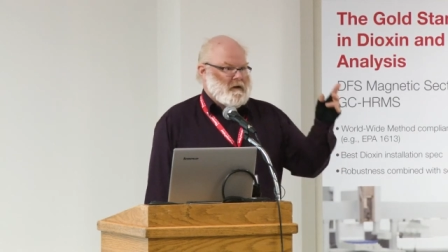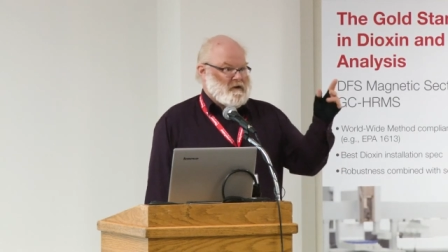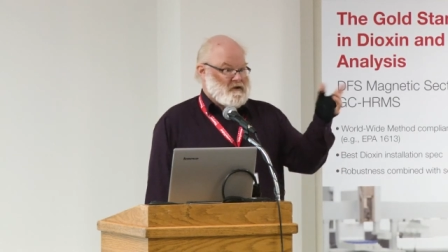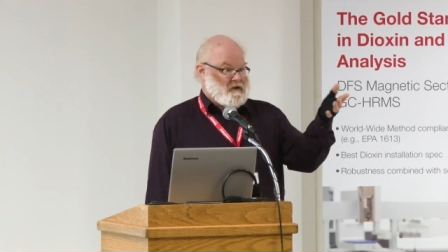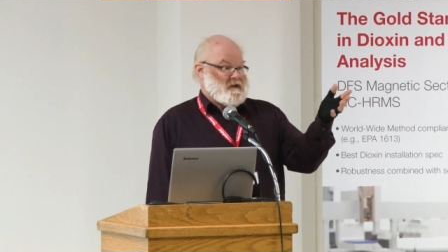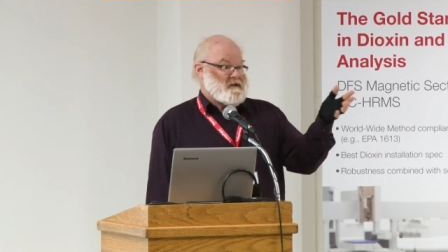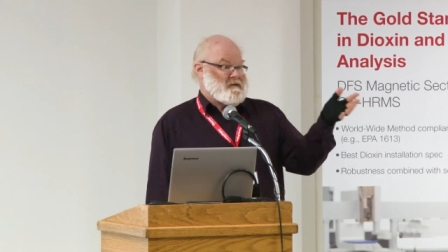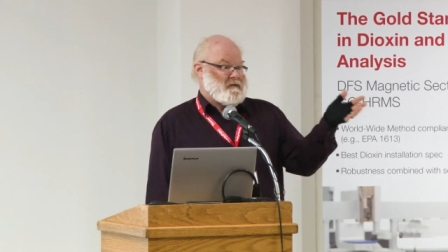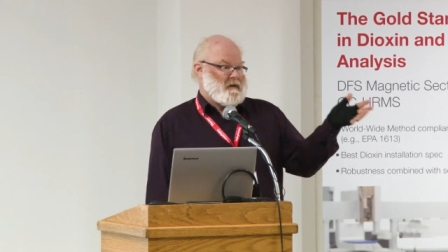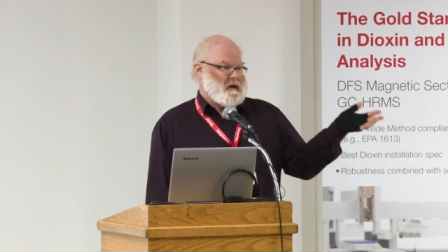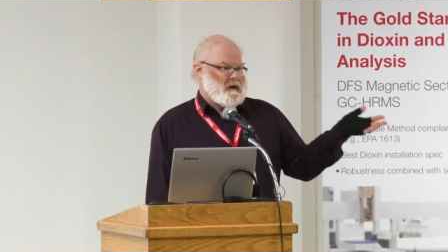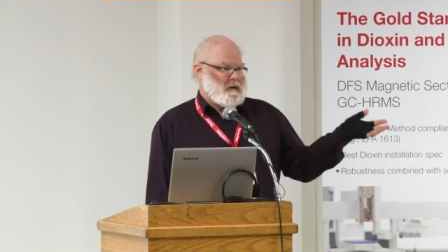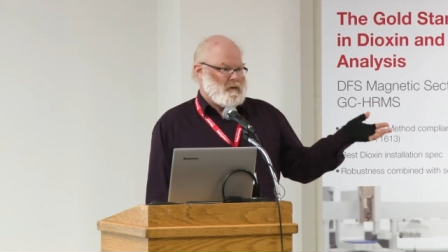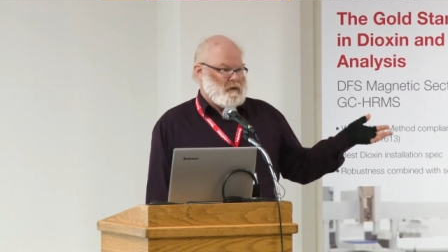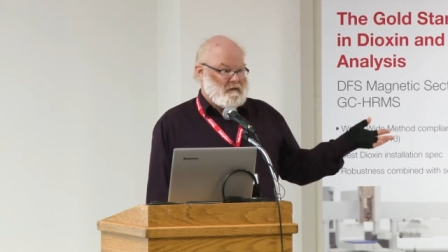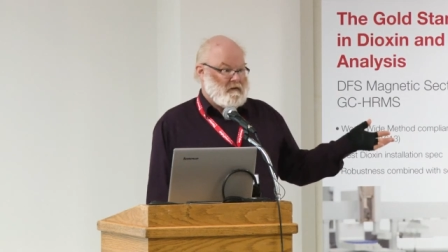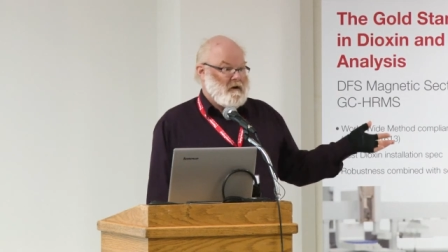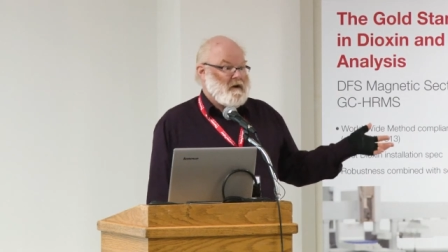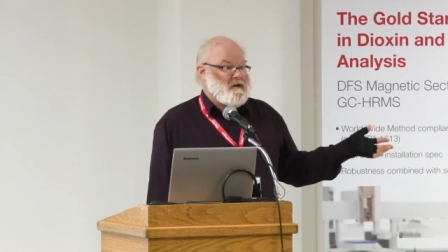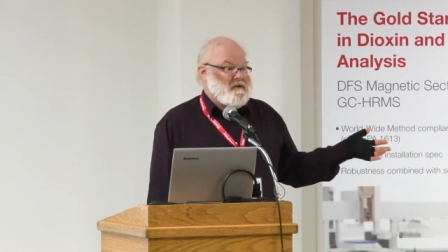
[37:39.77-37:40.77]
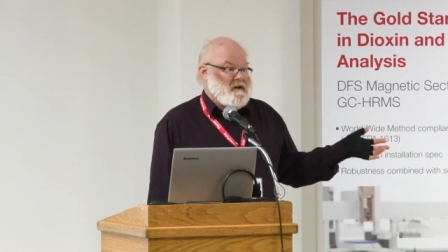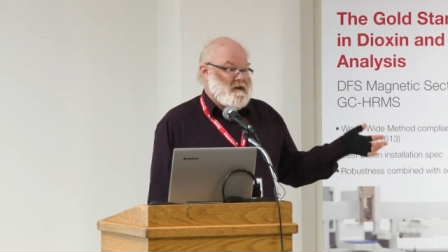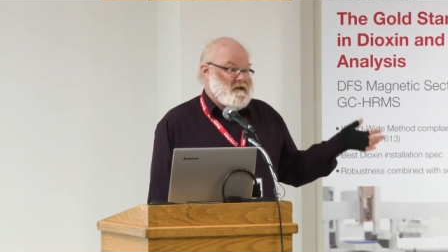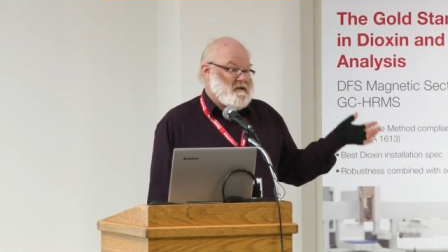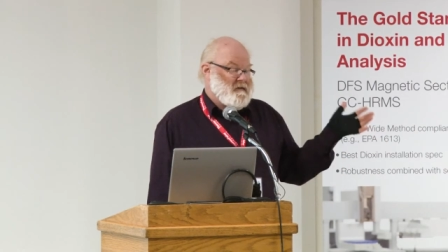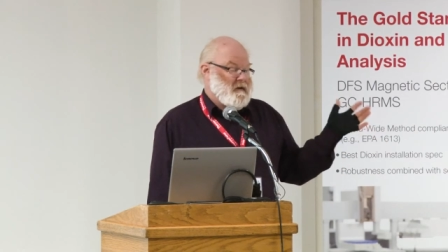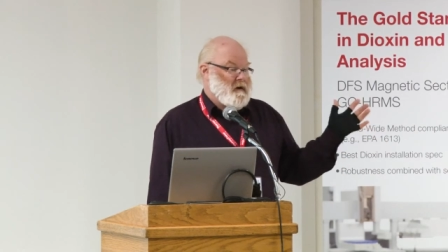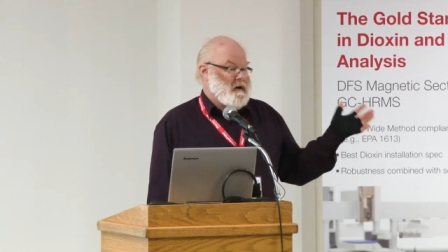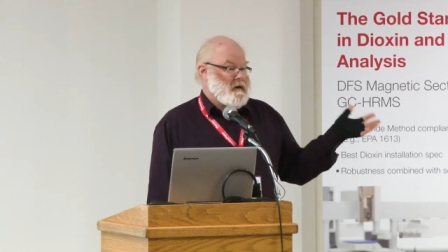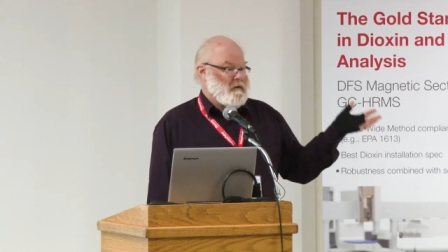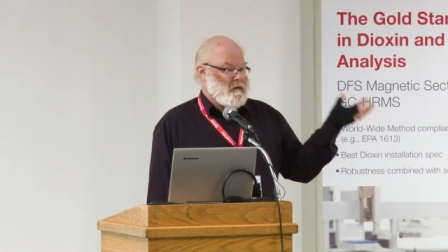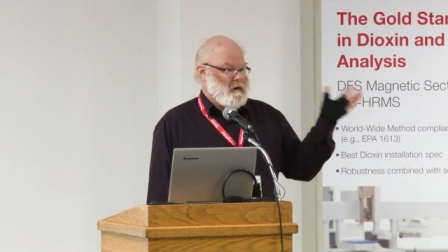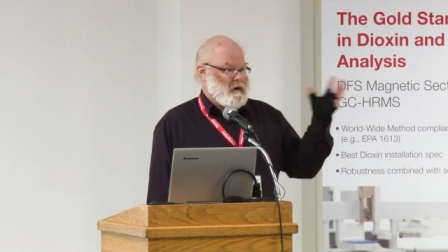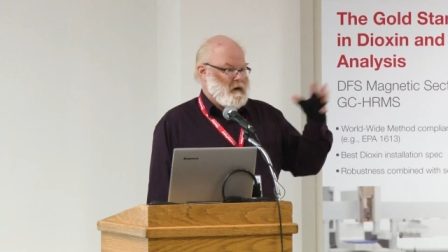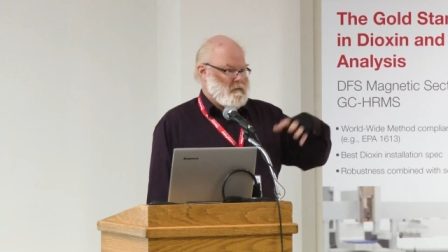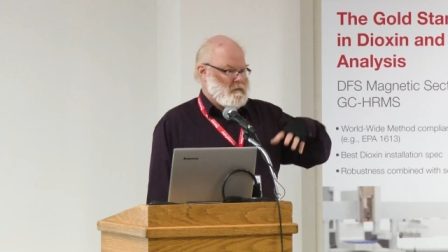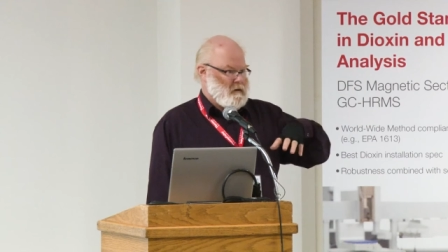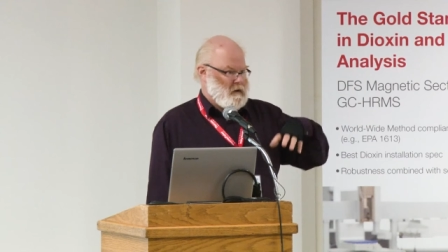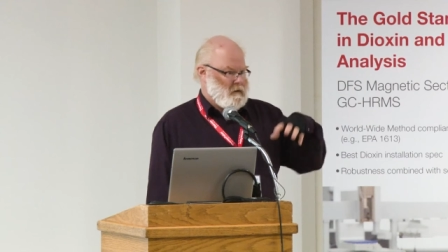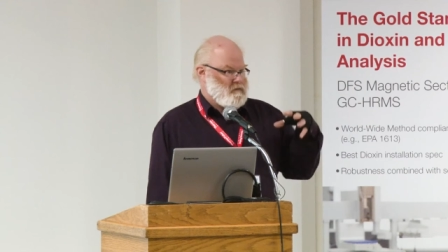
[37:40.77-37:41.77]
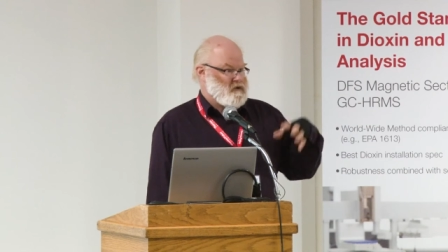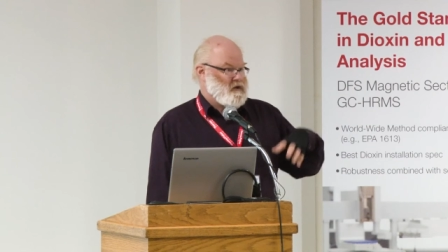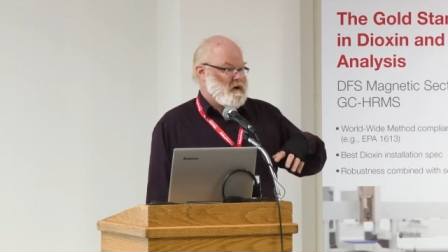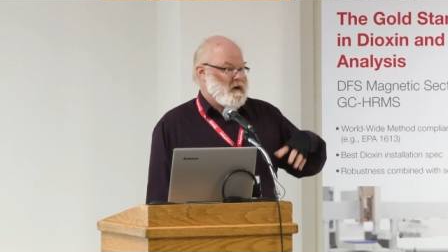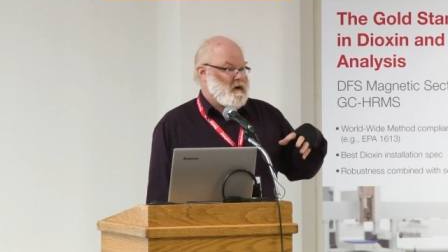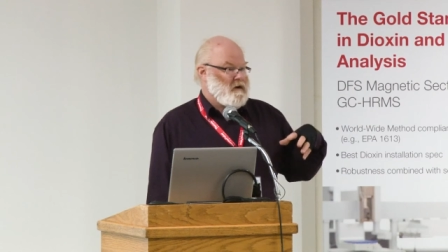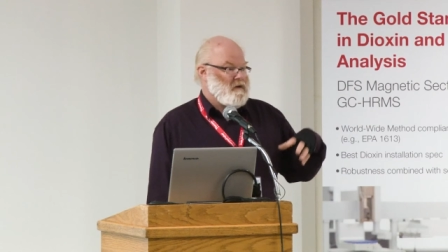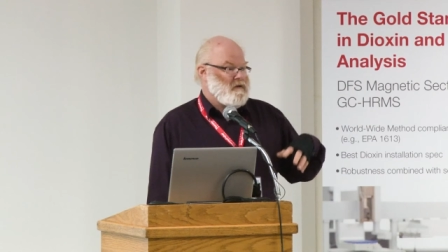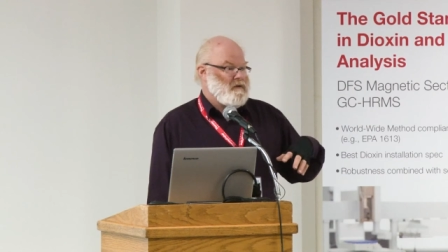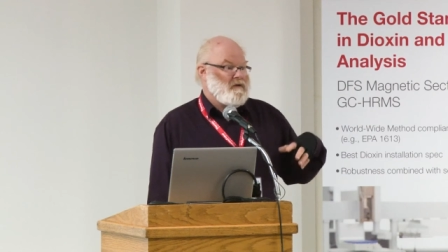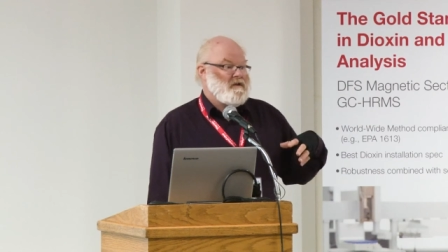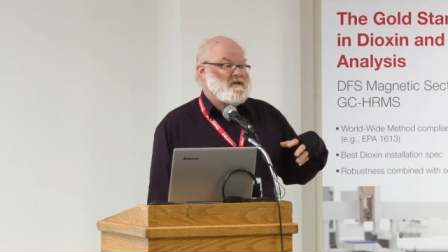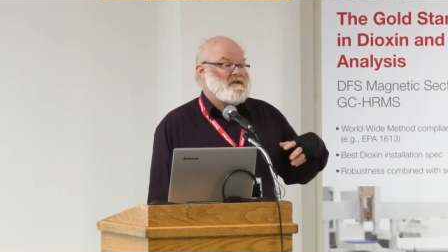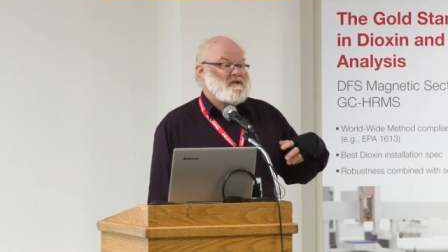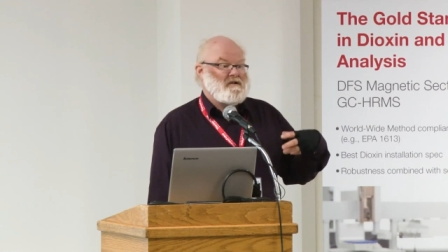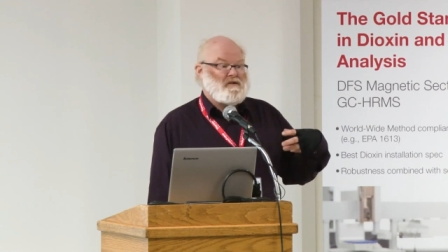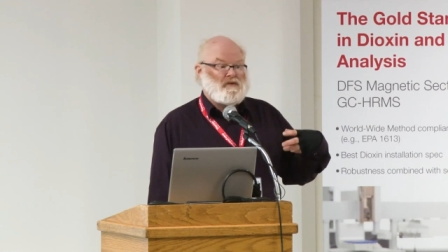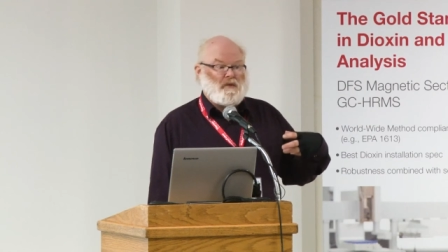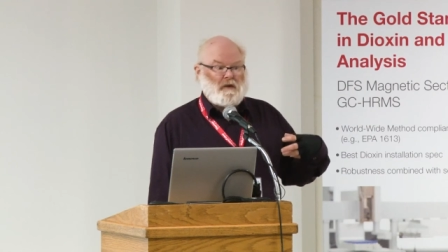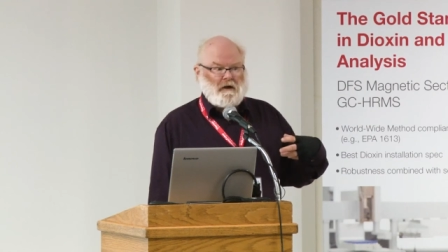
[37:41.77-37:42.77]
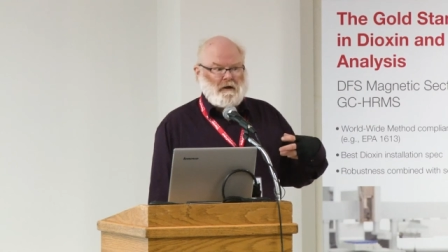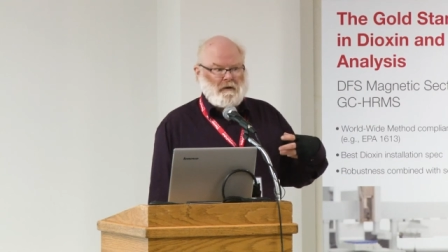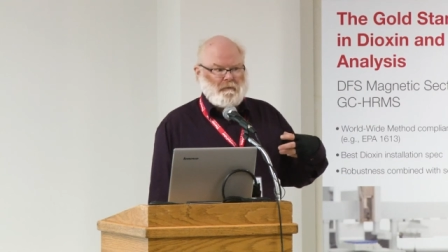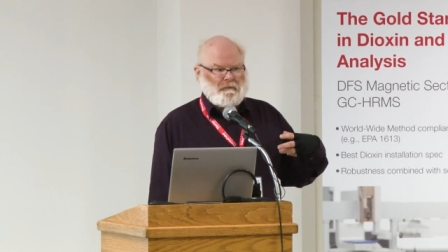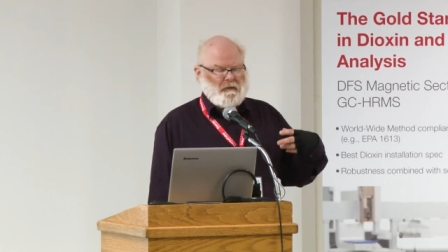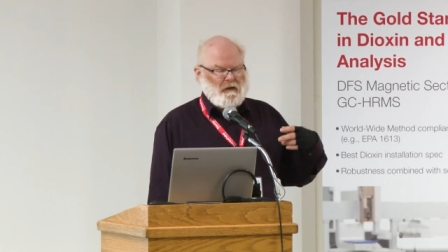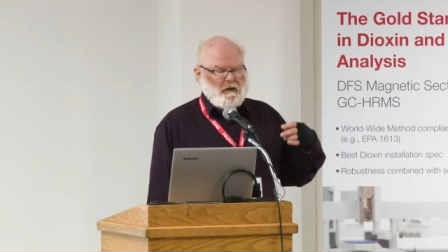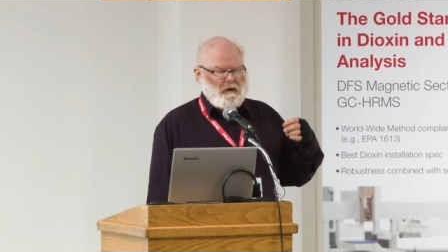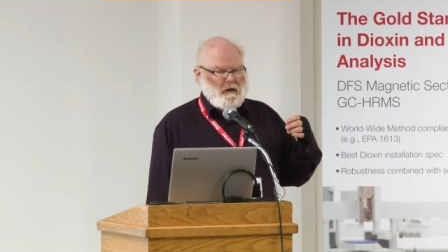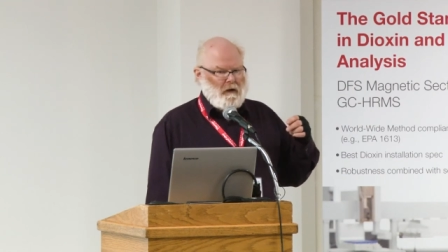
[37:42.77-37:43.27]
TraceFinder, we've got TraceFinder and I'm, I'm trying to do this as well.